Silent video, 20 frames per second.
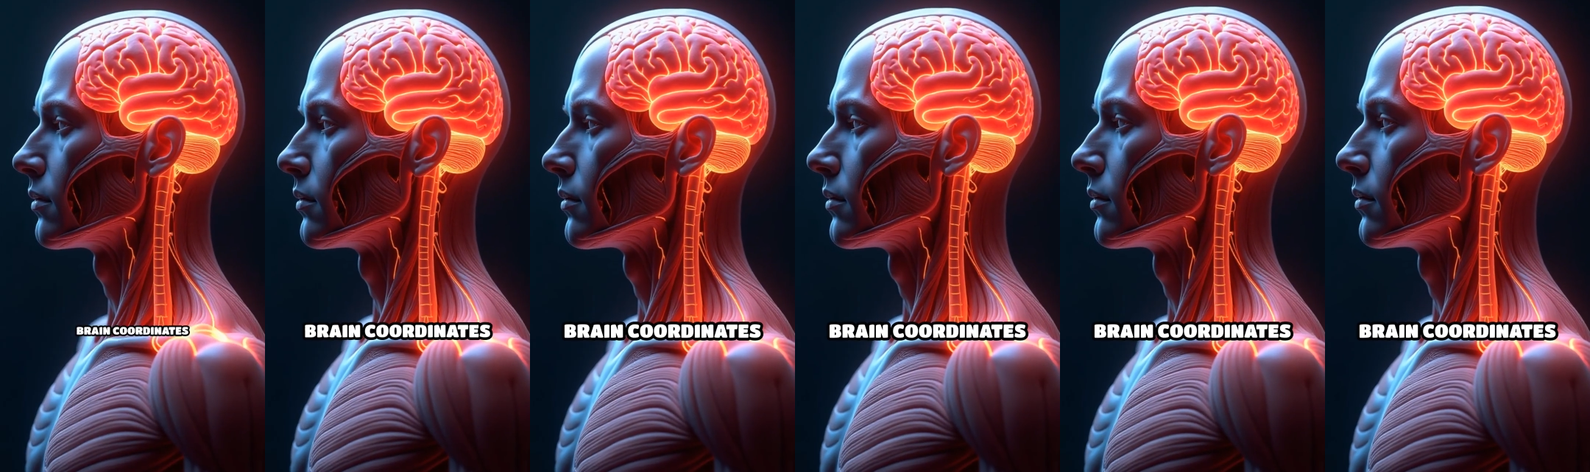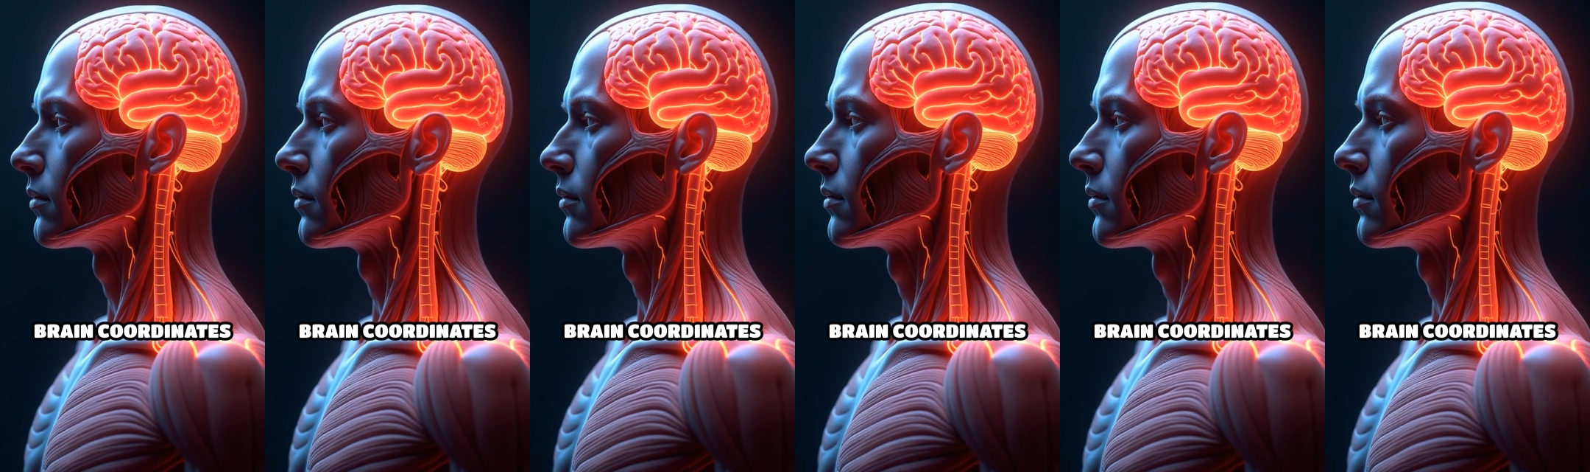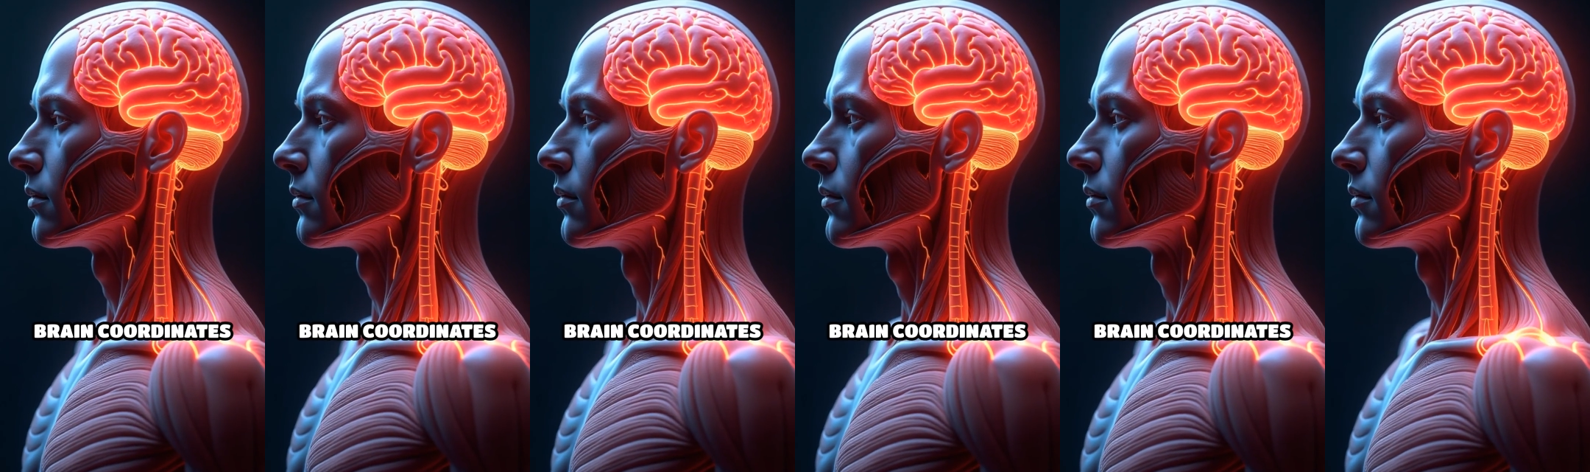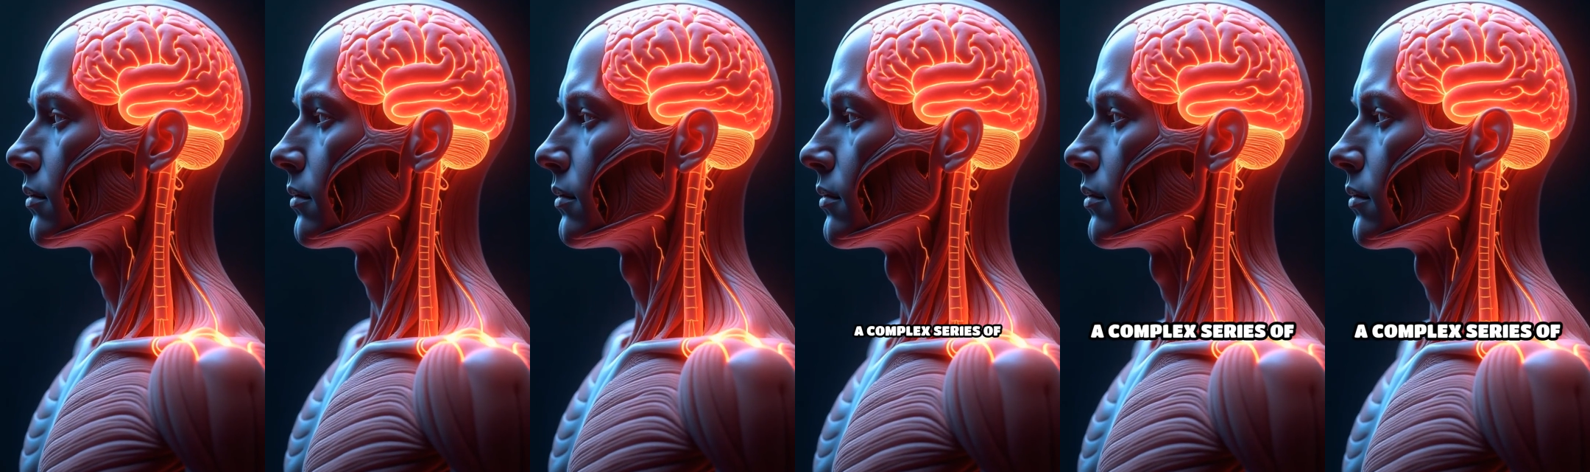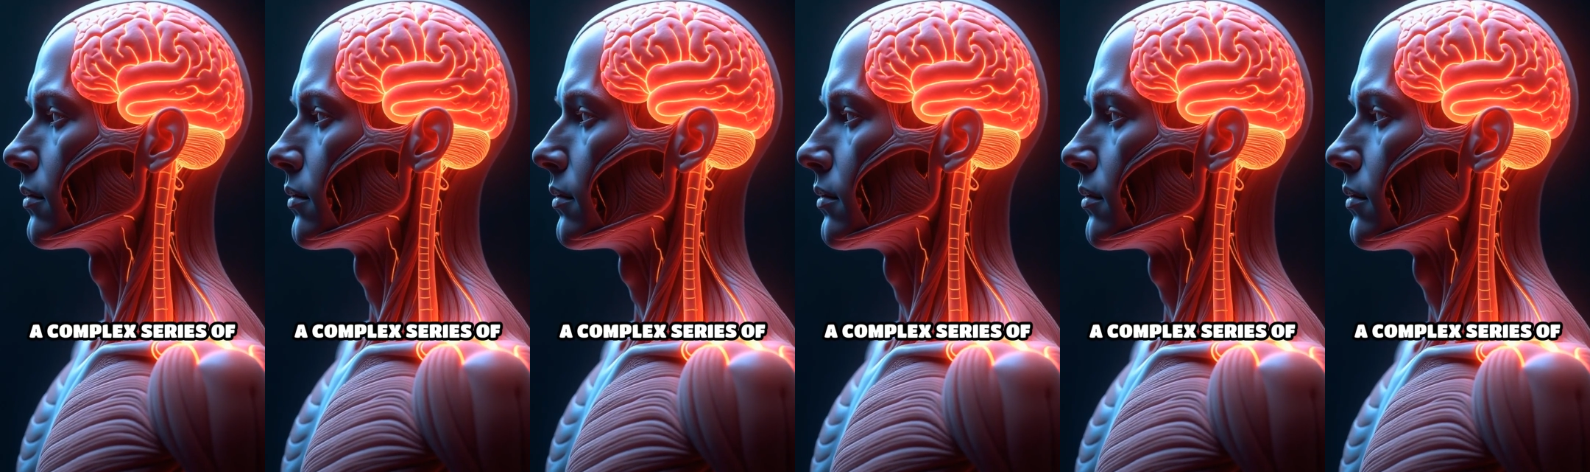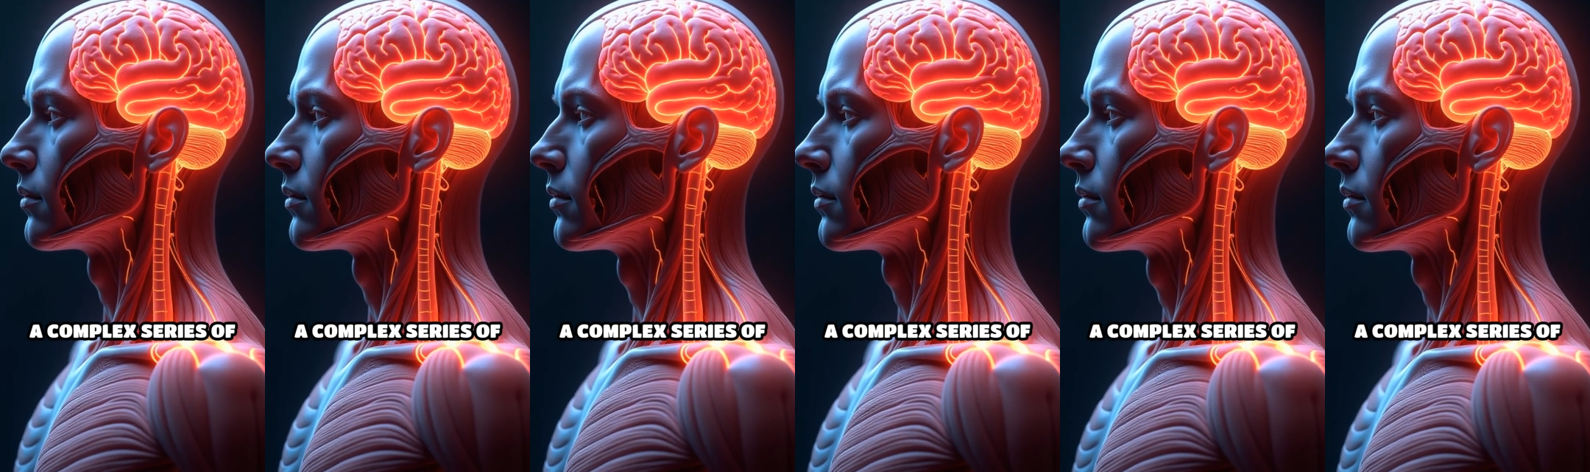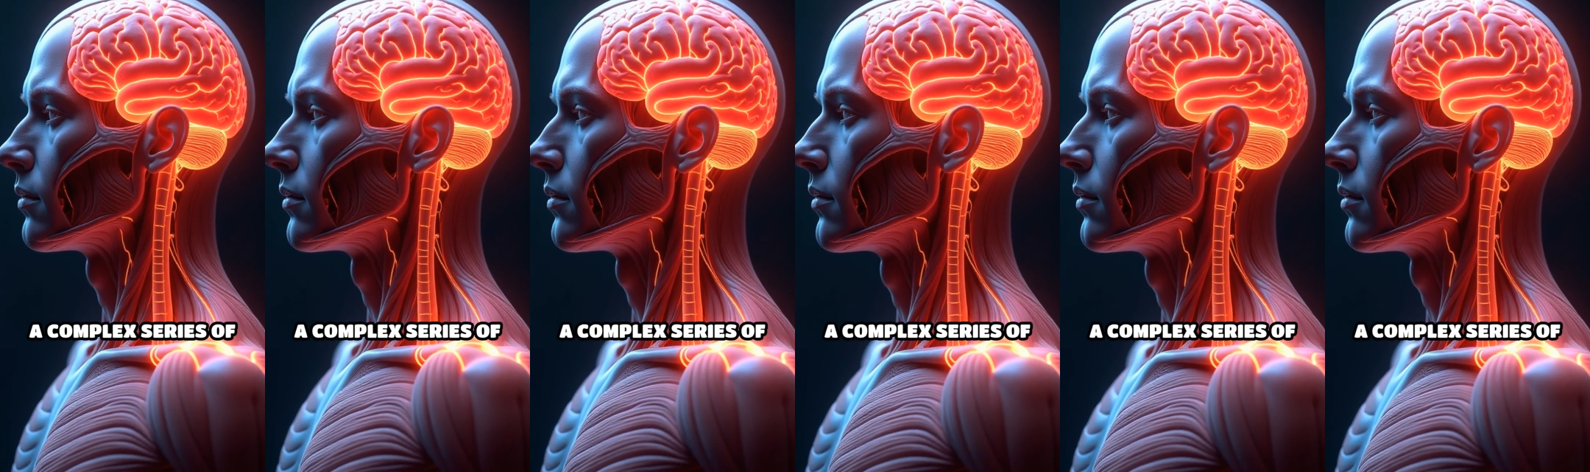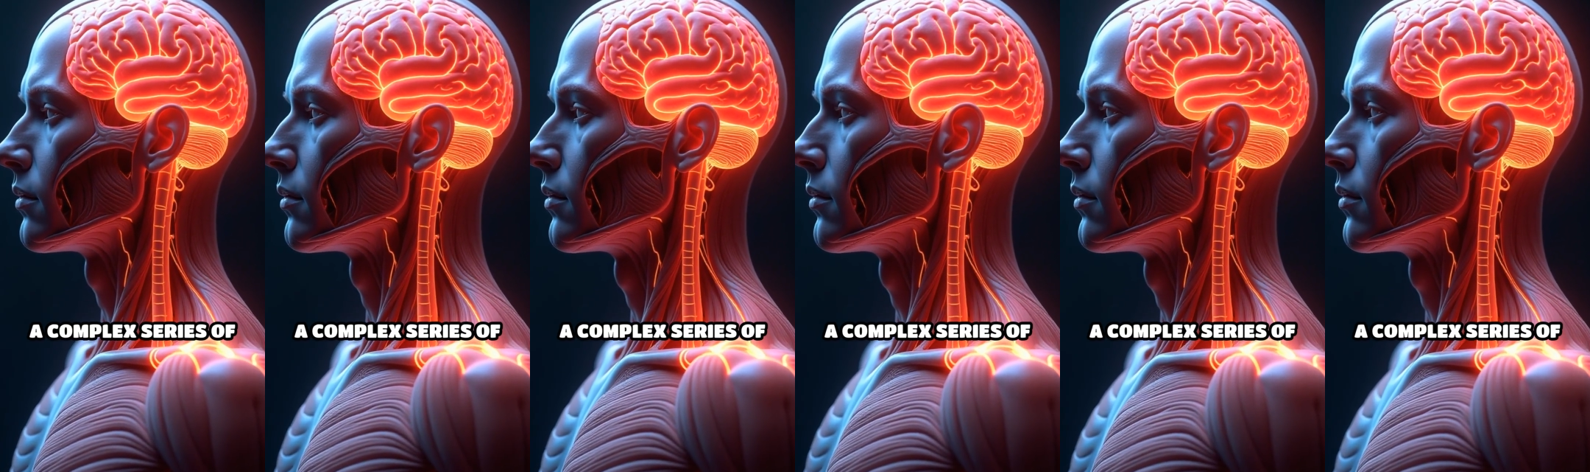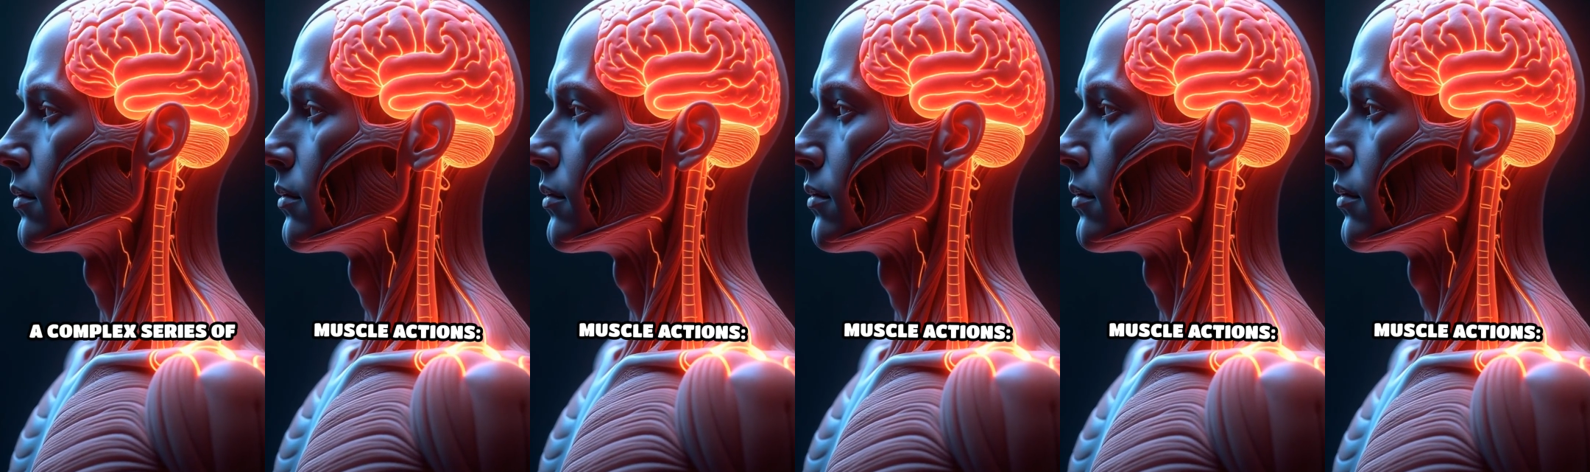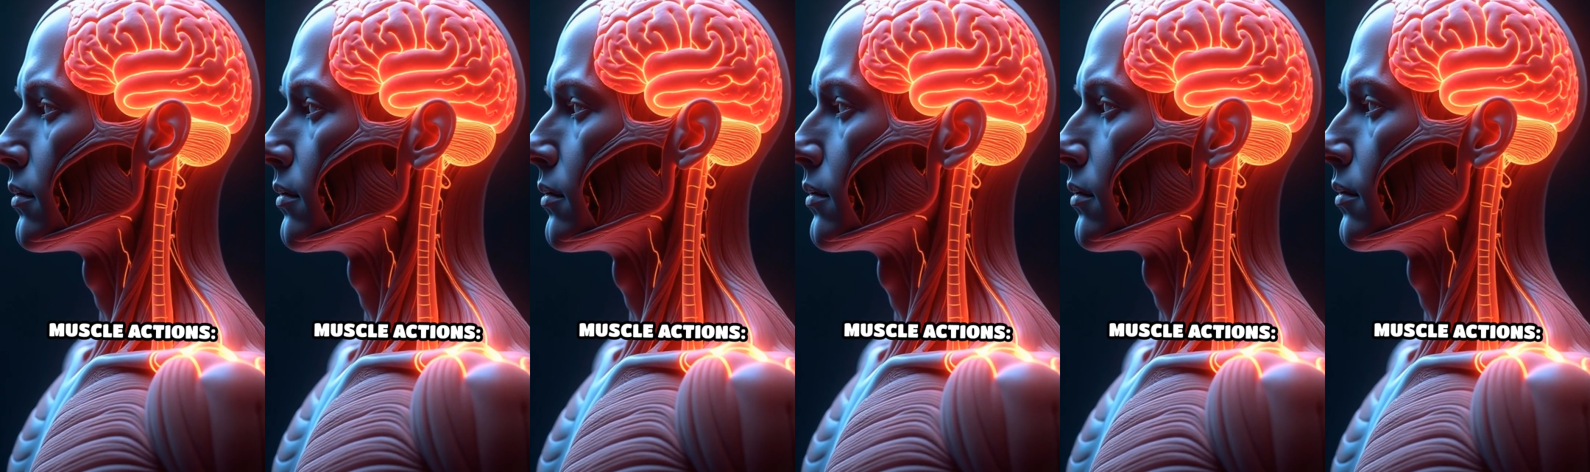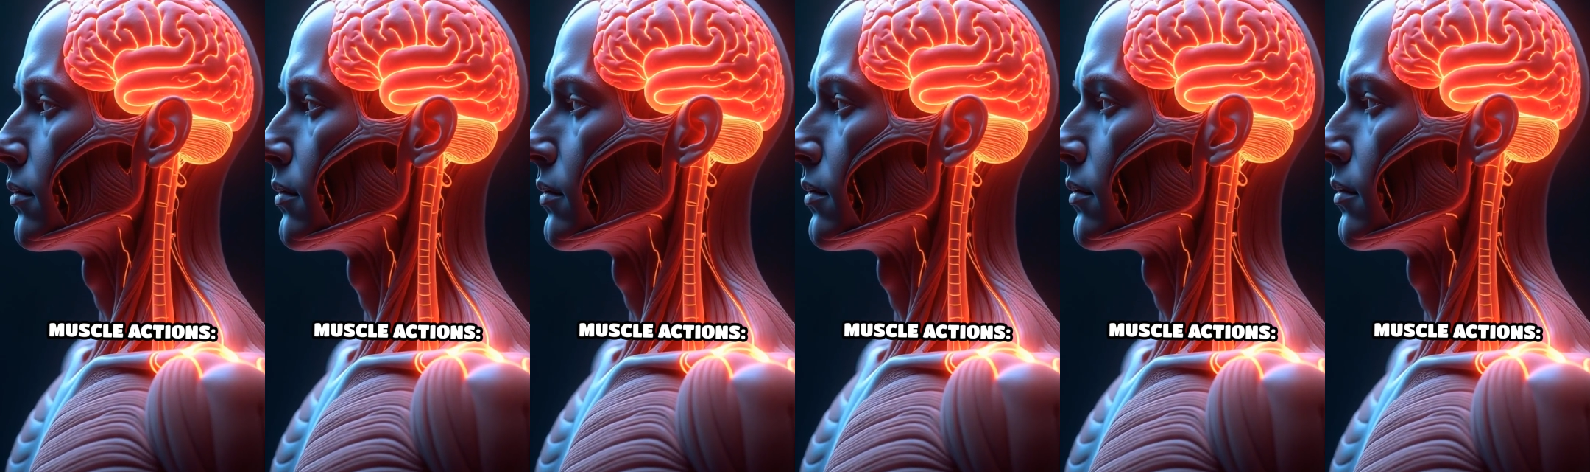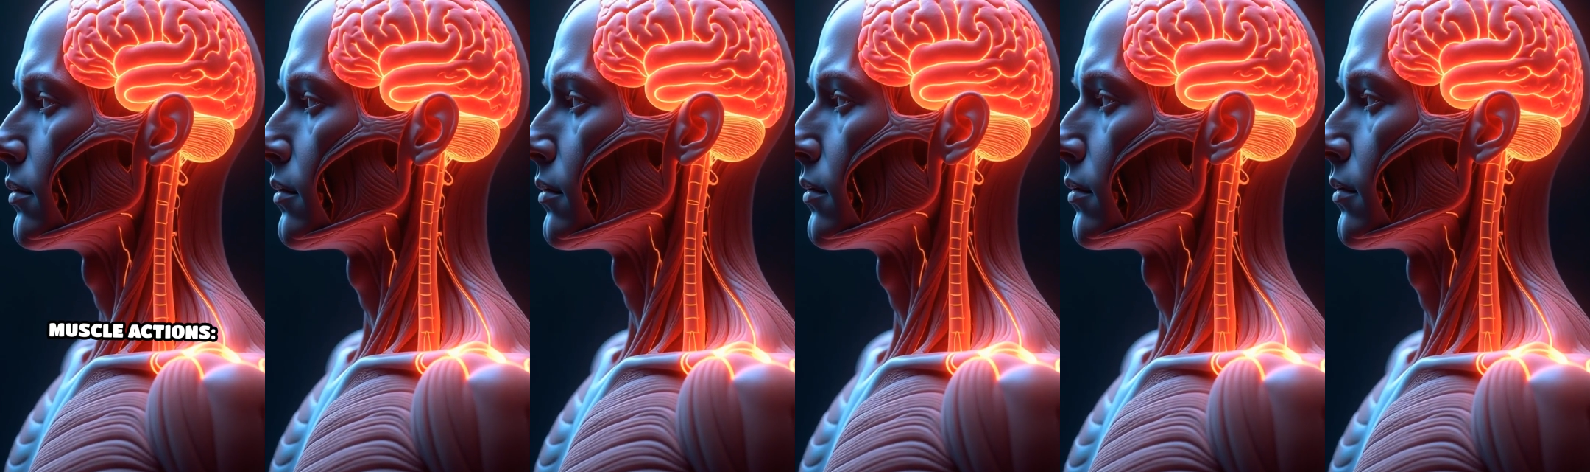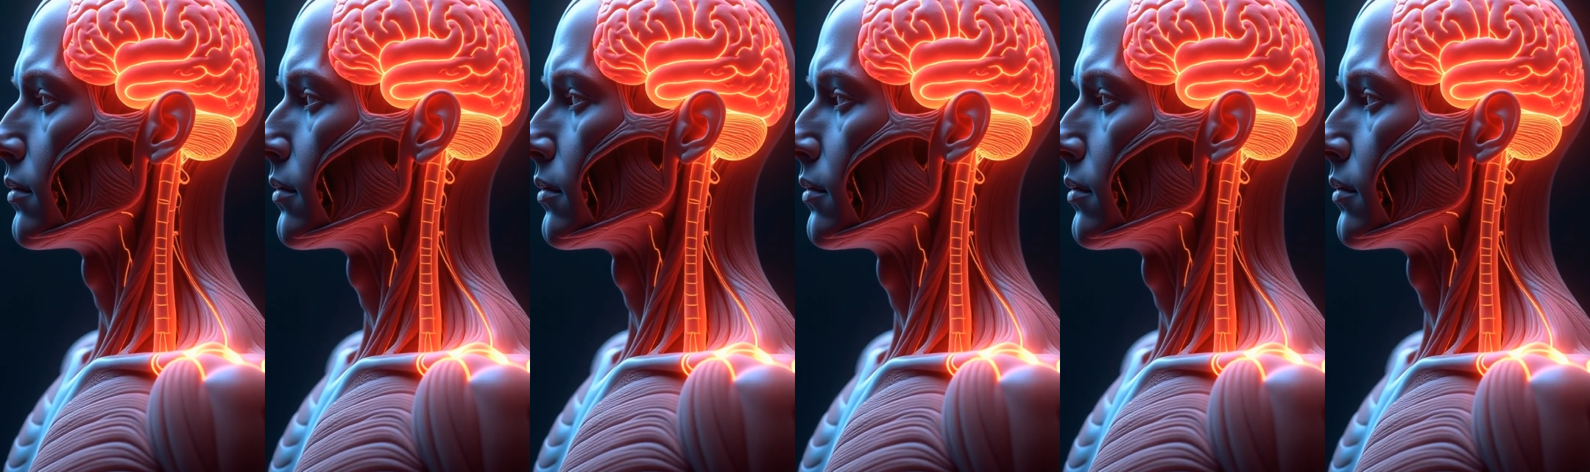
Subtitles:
Nobody's mouth can be seen.